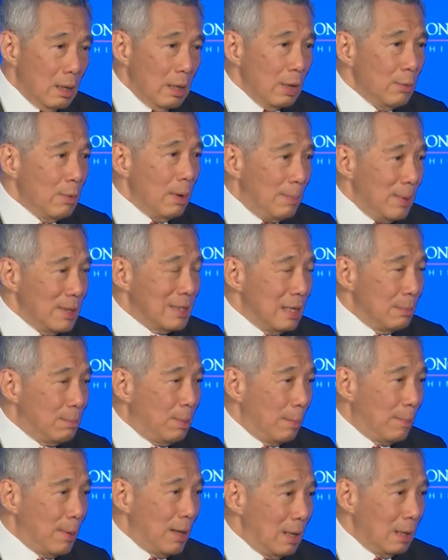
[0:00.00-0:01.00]
They were busy
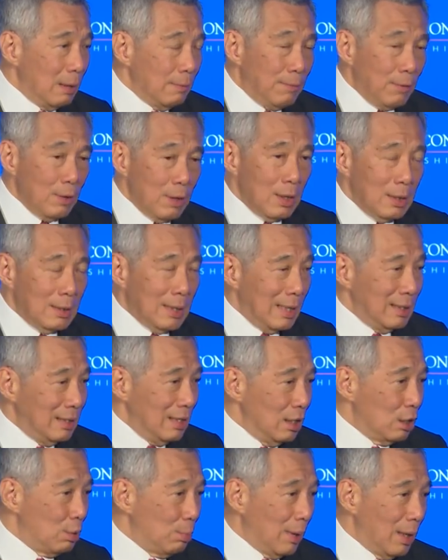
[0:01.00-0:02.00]
preparing for the
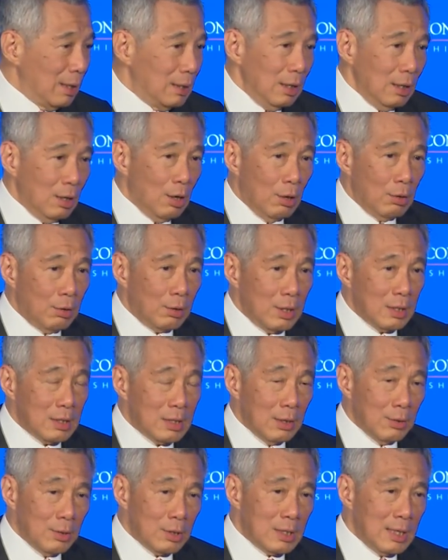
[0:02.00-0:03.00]
19th Party Congress.
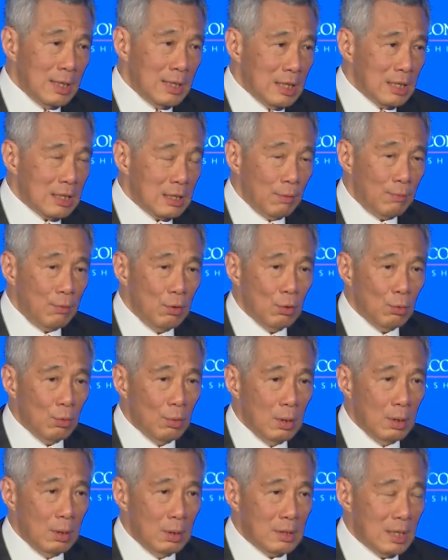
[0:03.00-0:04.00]
I was there just a
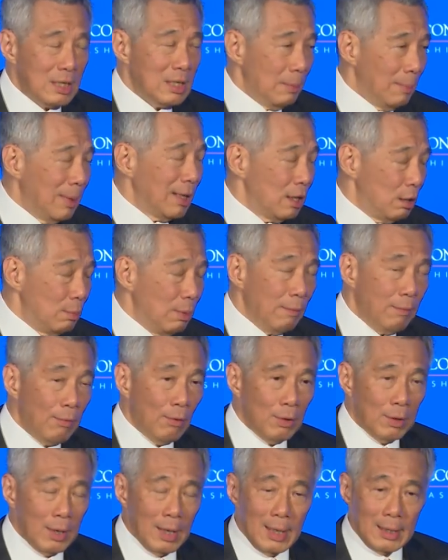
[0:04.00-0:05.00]
month
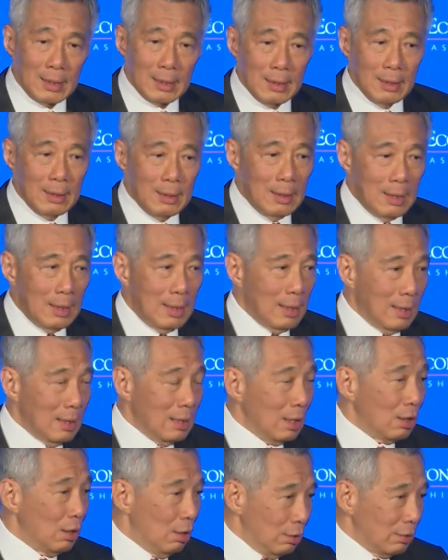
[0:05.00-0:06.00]
before that.
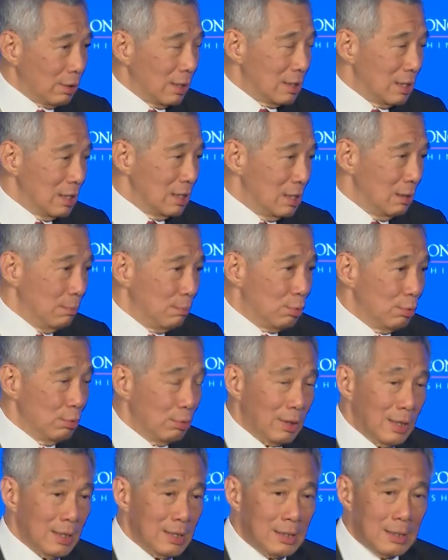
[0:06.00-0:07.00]
The Congress is in
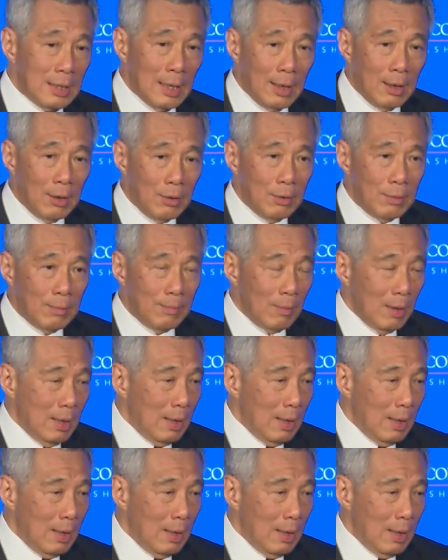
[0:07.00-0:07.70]
progress now.